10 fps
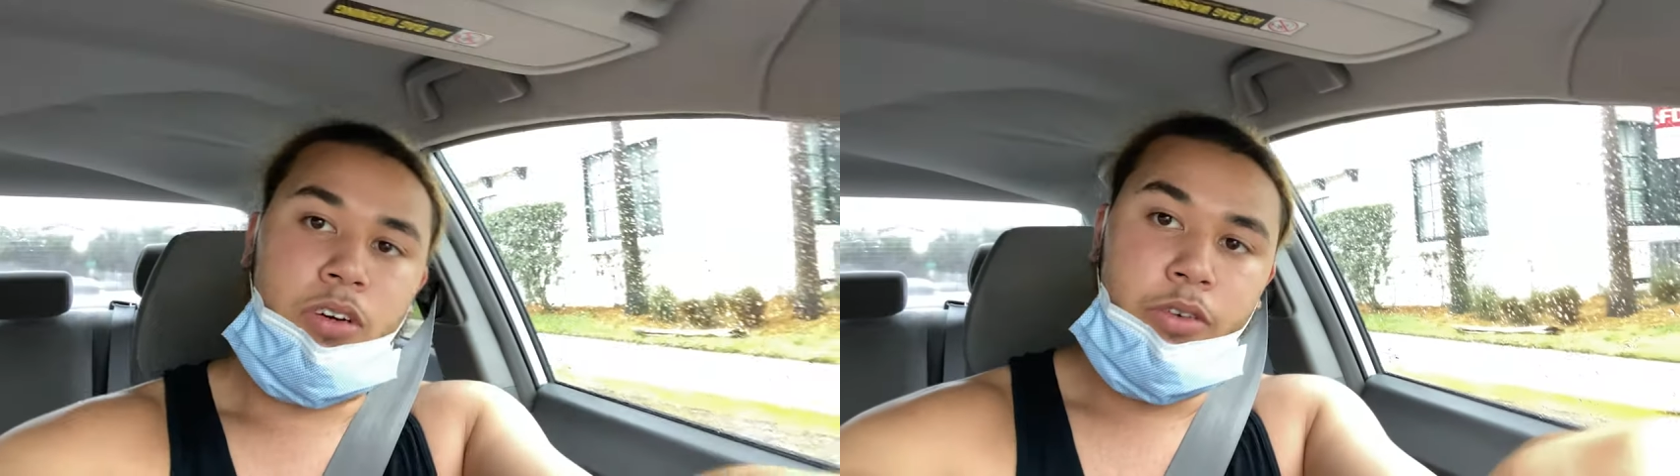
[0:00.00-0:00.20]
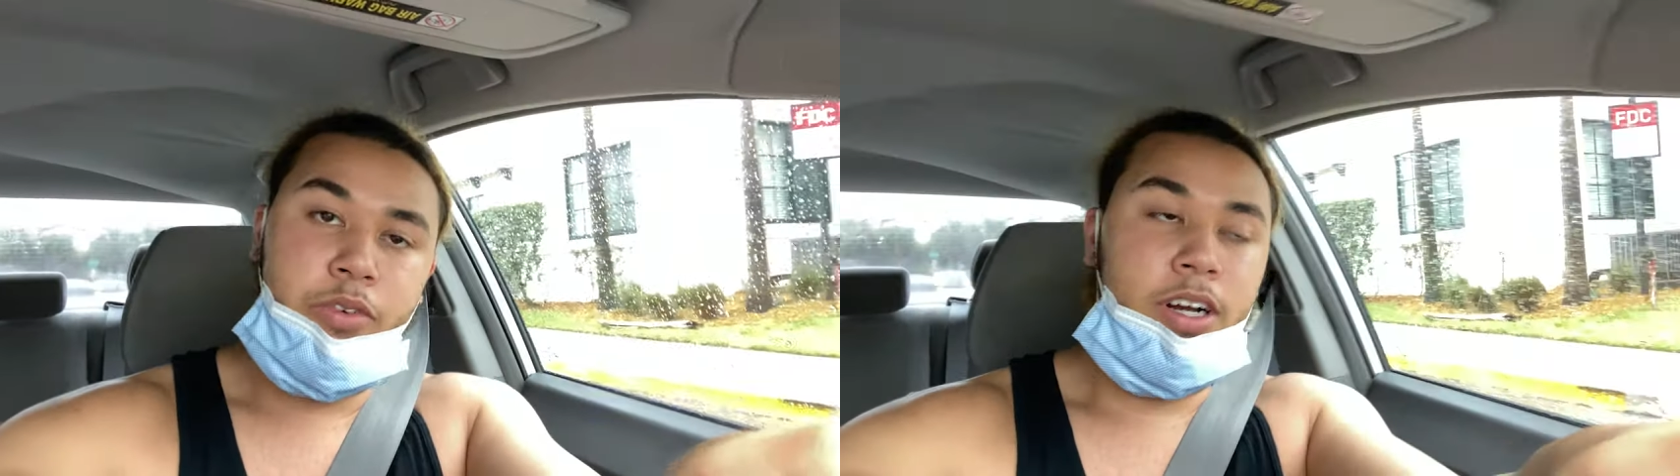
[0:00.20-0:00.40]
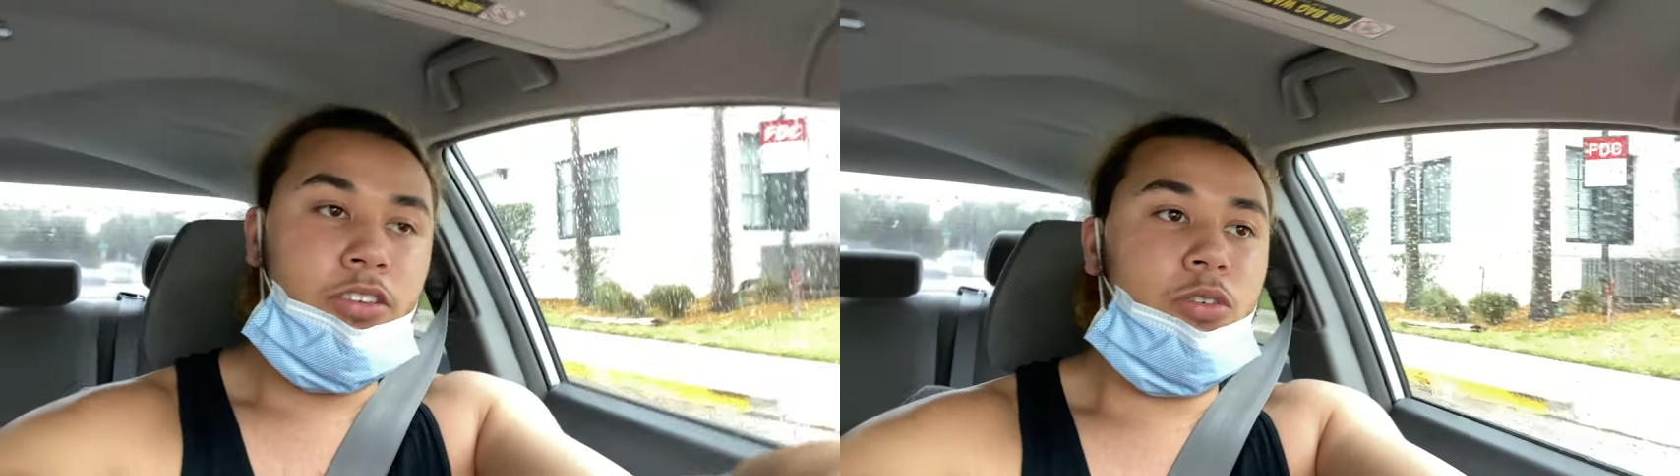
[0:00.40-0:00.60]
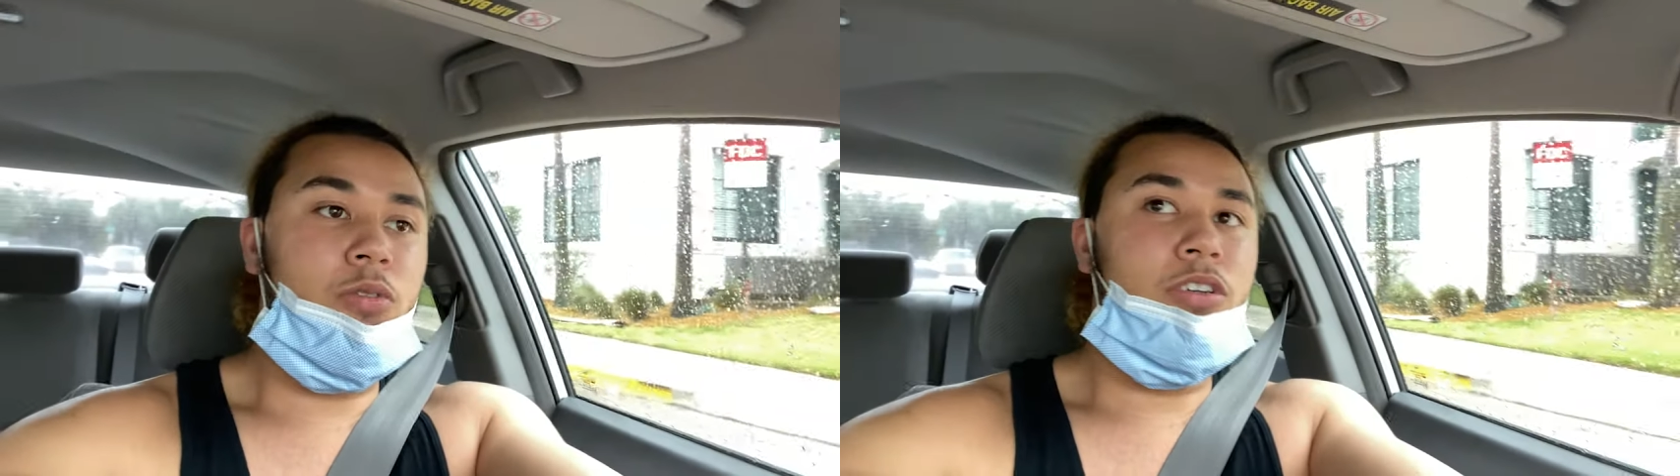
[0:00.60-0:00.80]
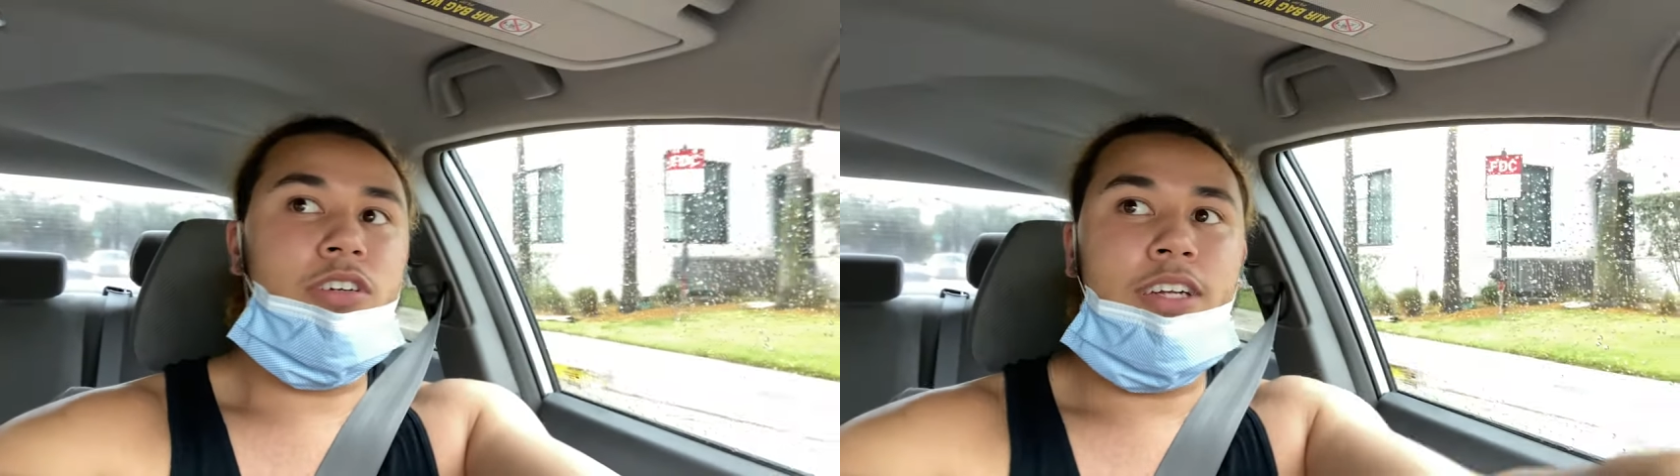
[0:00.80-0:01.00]
So if you guys are
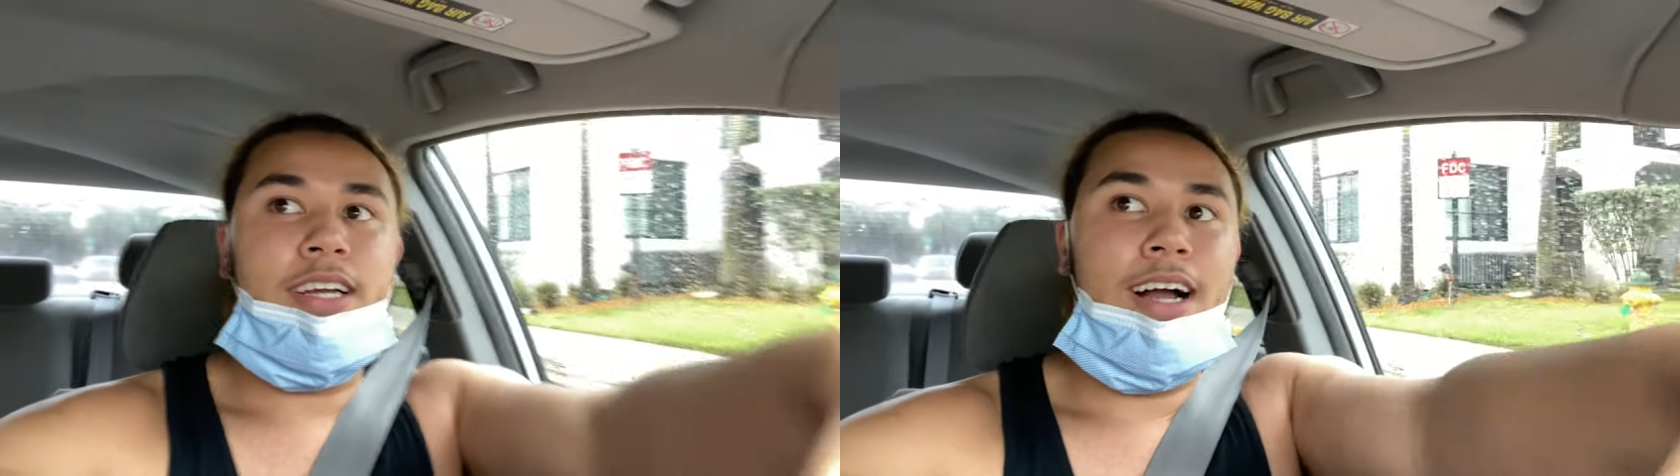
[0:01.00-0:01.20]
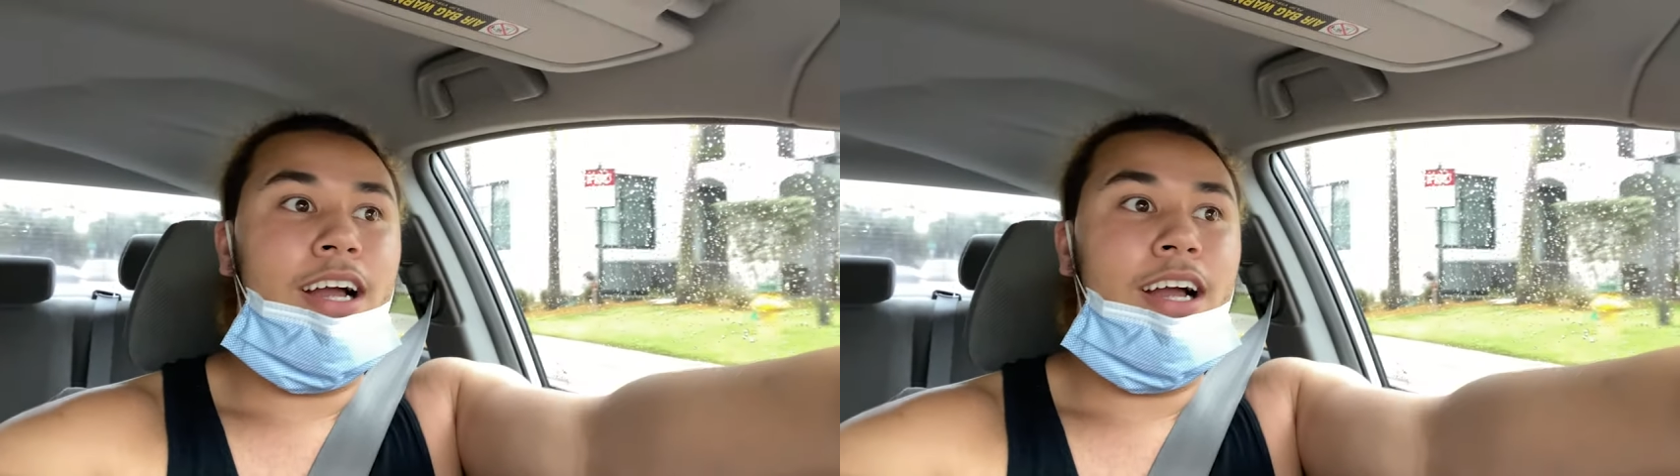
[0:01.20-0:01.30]
wondering,